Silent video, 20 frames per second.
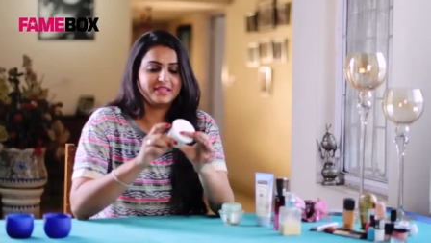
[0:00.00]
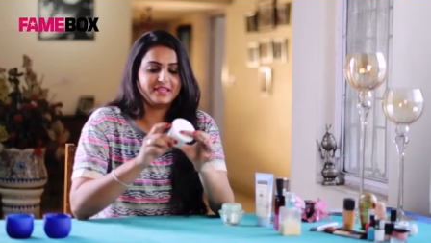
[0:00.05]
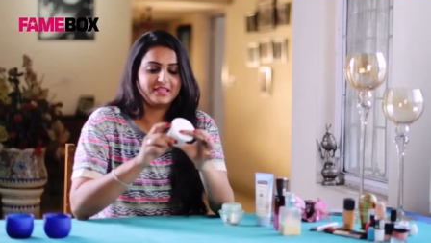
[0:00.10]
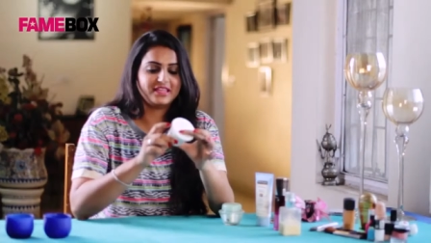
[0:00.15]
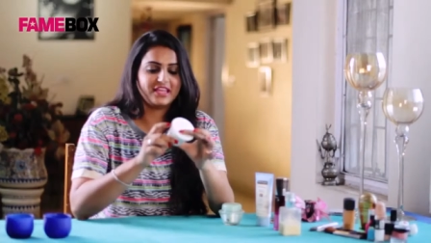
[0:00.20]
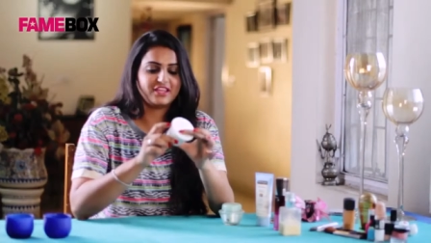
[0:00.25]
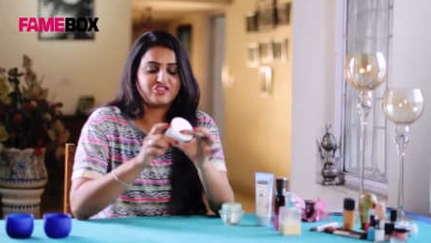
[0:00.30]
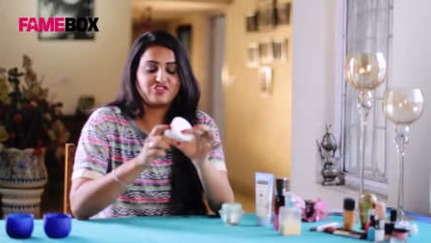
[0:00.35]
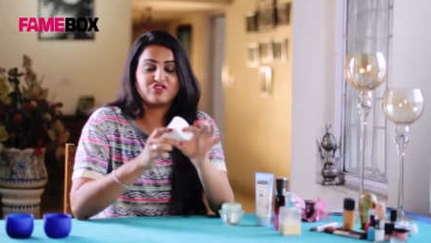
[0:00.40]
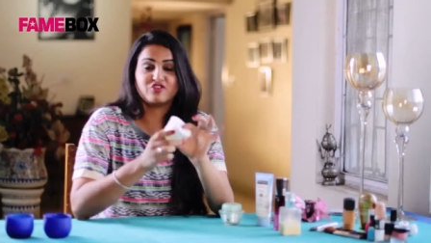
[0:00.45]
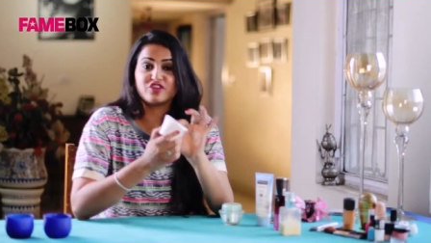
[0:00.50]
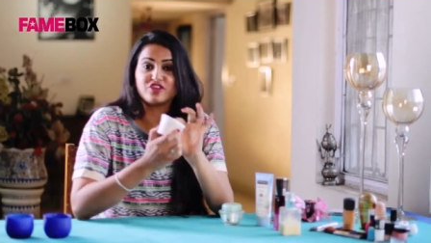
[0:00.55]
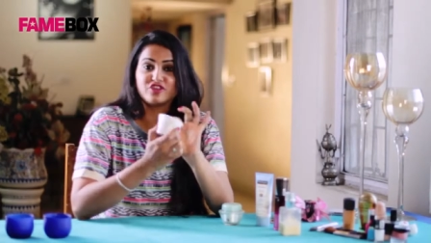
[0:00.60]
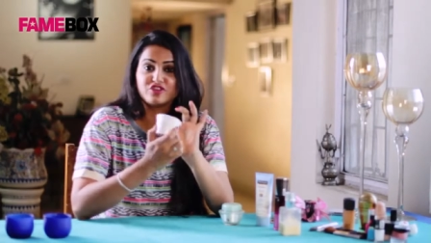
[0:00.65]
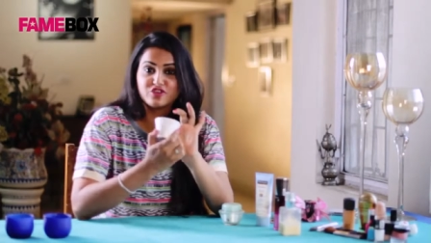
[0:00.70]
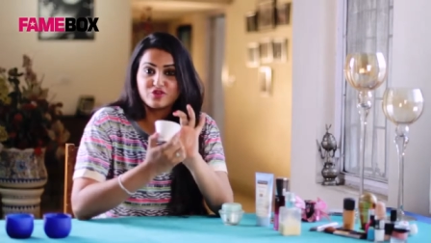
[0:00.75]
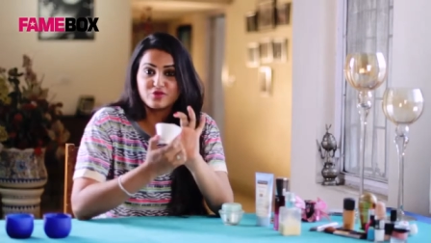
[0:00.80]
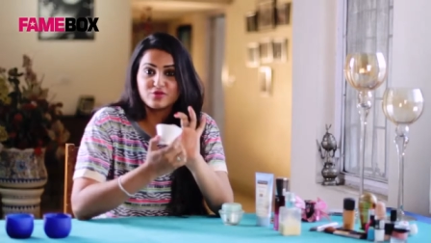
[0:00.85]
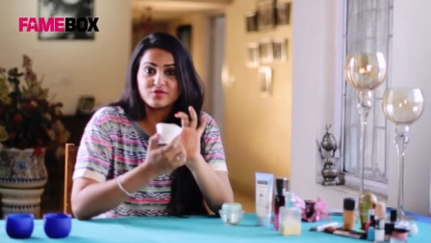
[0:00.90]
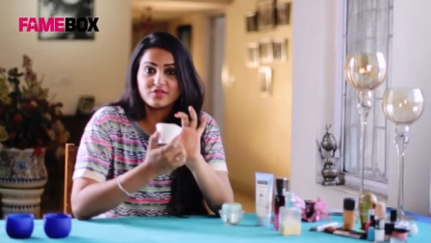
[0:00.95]
that you can
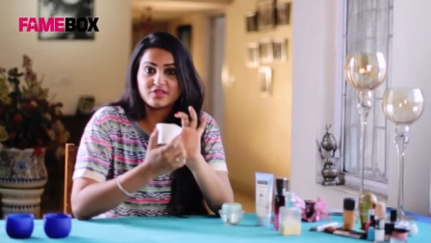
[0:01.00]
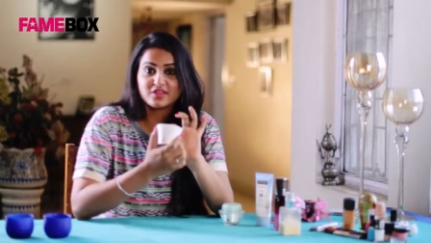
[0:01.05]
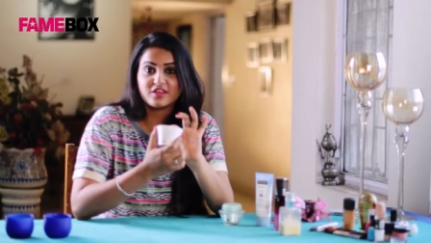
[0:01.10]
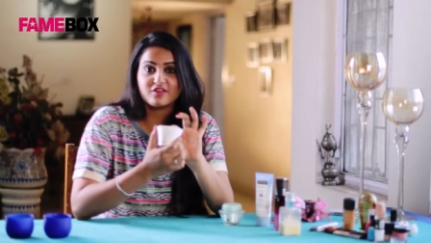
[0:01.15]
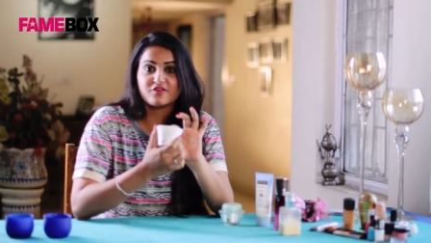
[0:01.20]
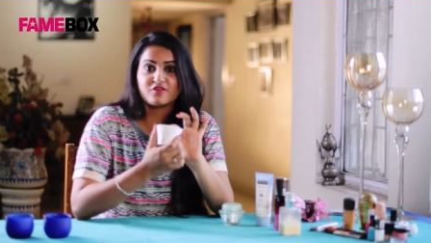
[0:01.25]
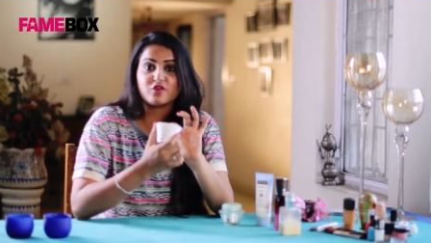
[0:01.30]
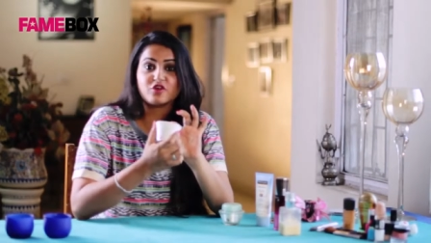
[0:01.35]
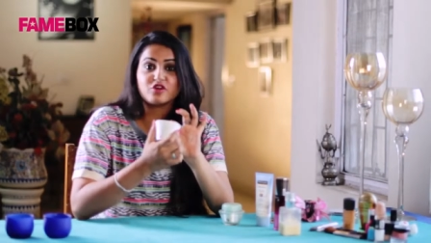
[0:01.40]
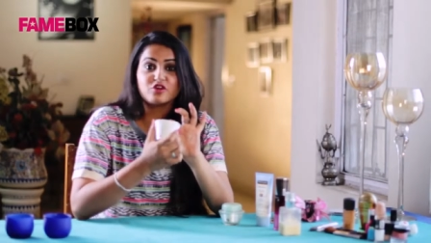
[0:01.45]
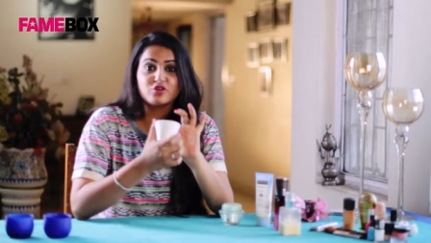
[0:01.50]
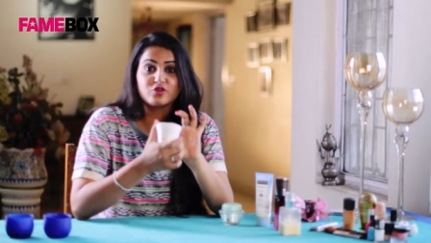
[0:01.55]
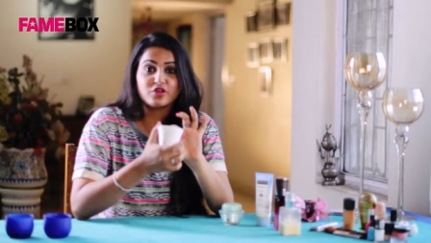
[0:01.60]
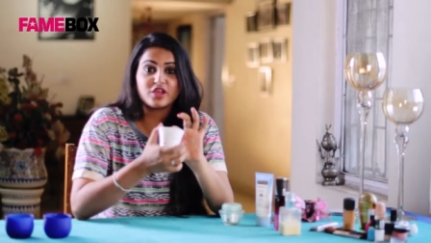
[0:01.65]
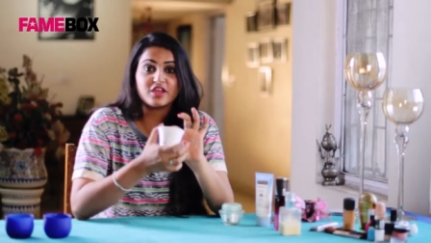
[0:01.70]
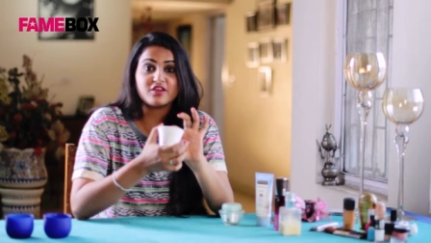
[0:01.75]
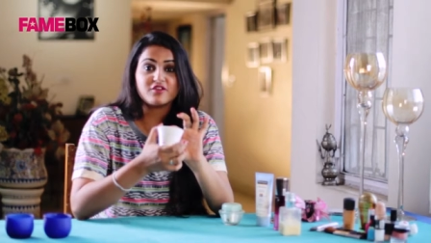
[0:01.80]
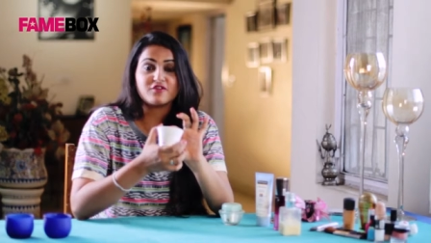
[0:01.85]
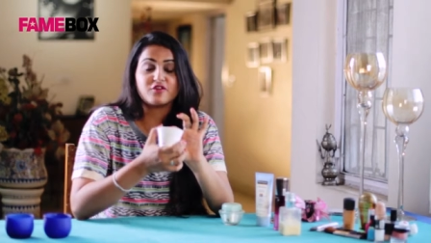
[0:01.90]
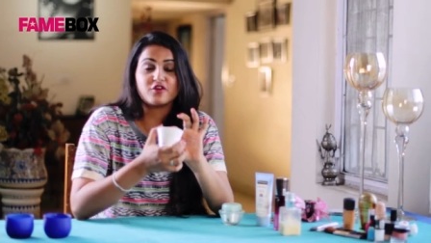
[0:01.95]
use if you're
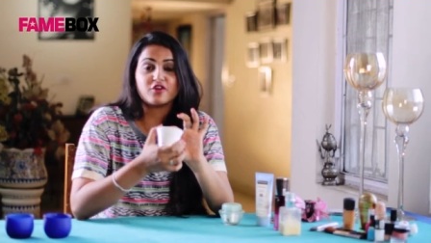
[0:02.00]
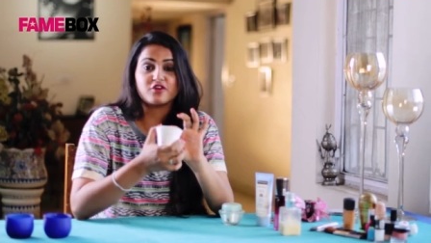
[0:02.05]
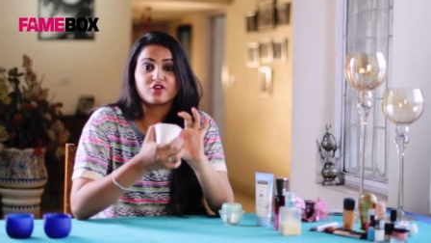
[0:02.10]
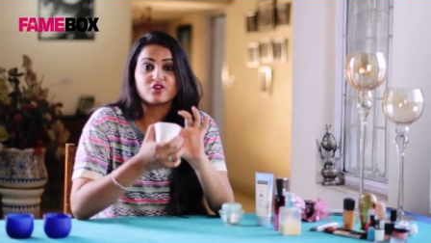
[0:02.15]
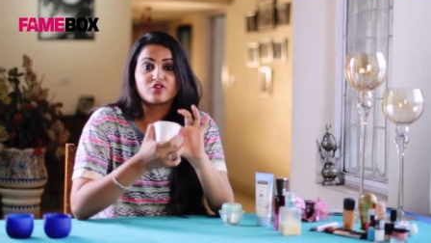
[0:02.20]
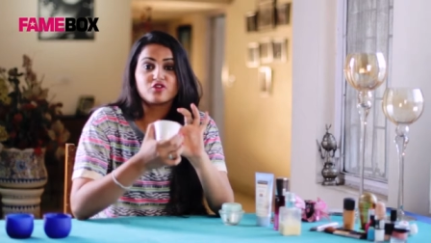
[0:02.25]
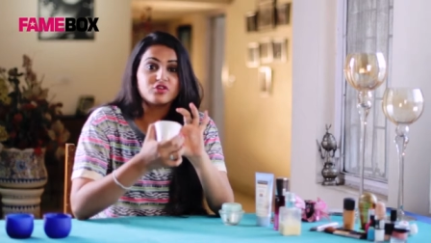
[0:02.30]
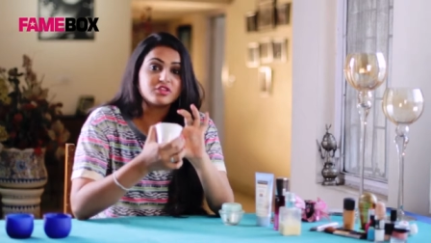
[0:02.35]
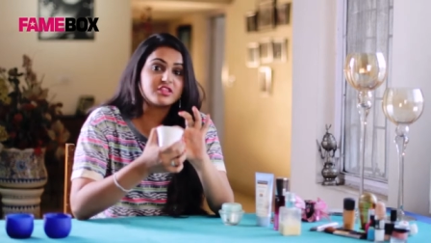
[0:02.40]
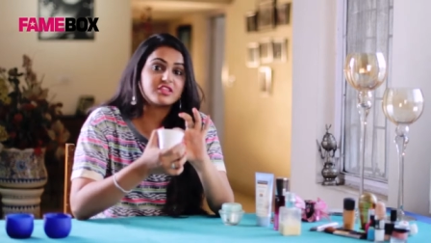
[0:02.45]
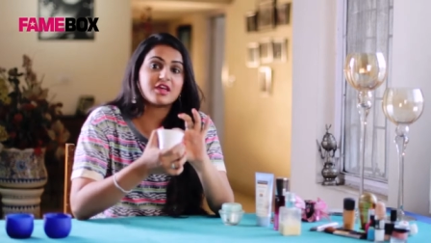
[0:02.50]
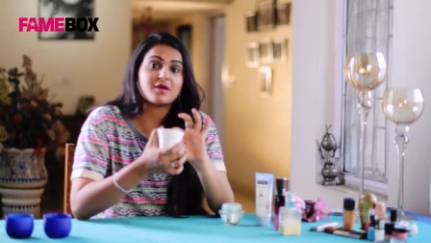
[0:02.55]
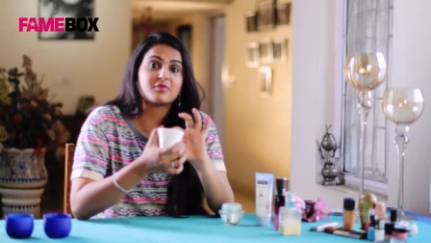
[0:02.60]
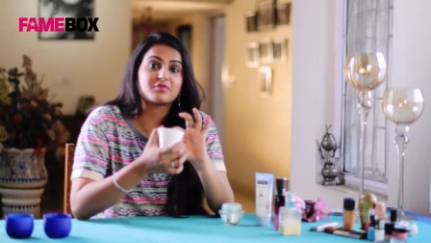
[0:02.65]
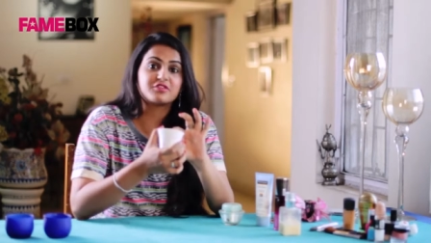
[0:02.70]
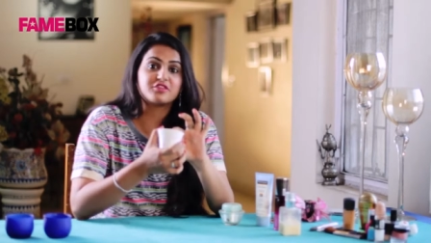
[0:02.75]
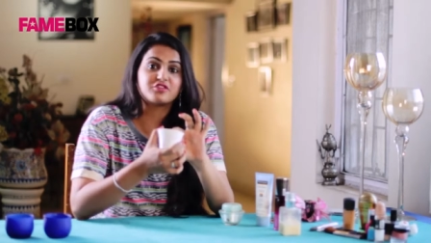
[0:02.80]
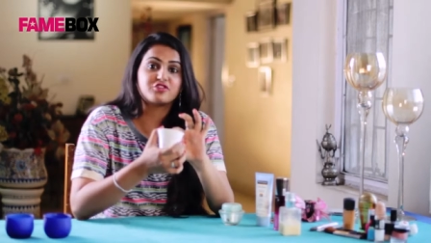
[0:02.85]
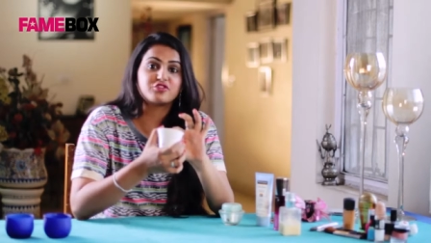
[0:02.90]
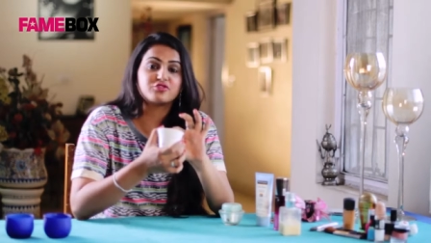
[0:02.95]
looking for a good
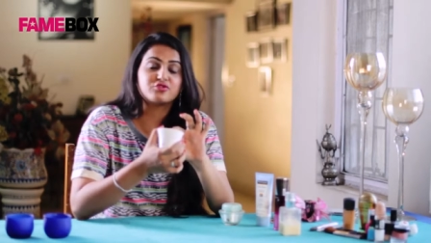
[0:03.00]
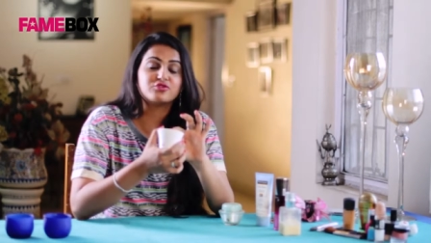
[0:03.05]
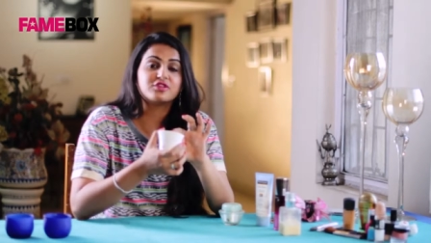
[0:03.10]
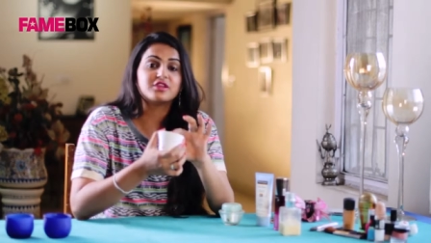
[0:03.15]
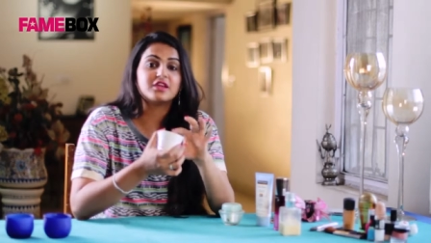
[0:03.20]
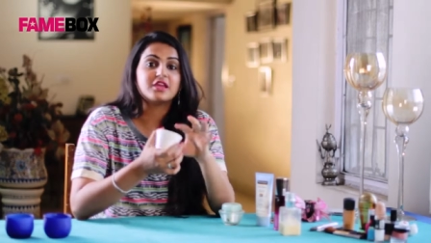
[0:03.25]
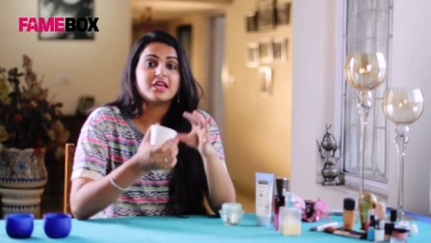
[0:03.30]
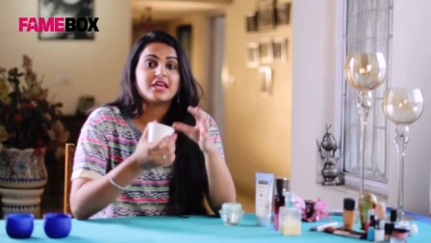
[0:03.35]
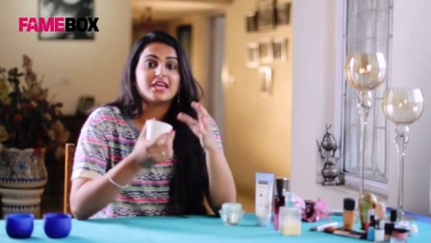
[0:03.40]
substitute